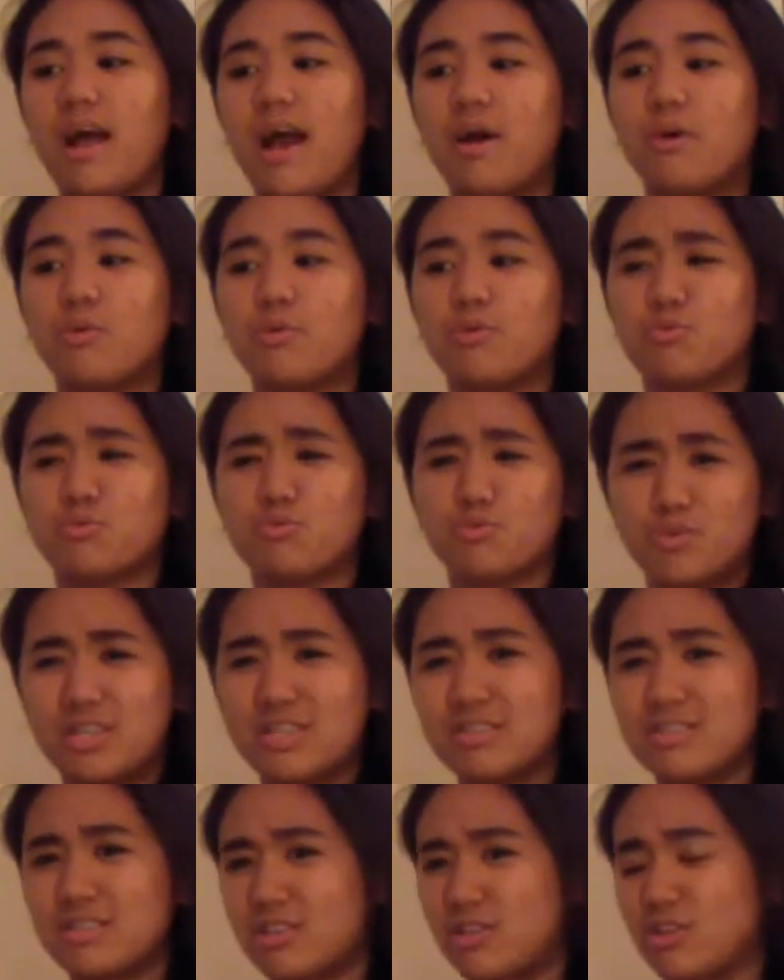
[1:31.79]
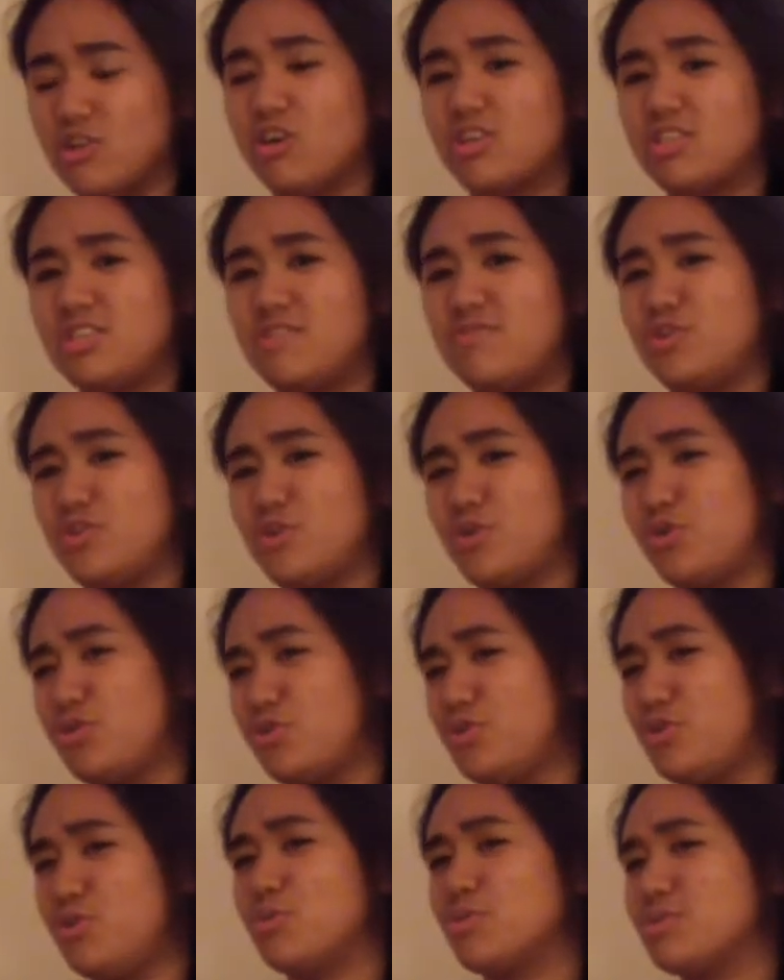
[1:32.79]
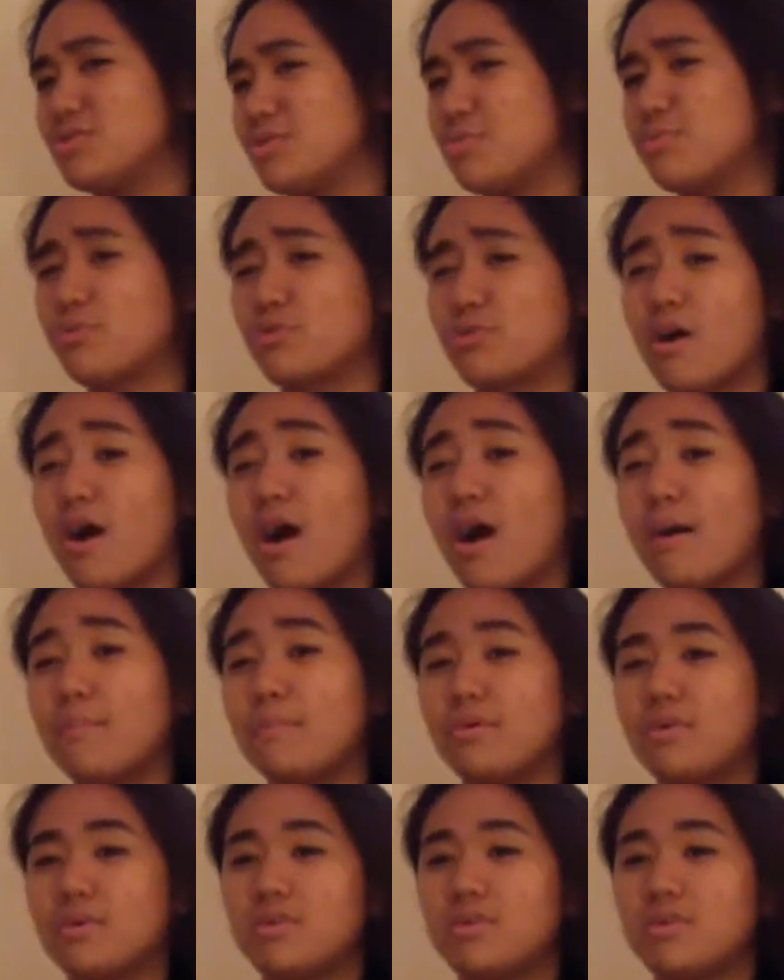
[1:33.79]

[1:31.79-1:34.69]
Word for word: how real it looked even though you knew it was a prop.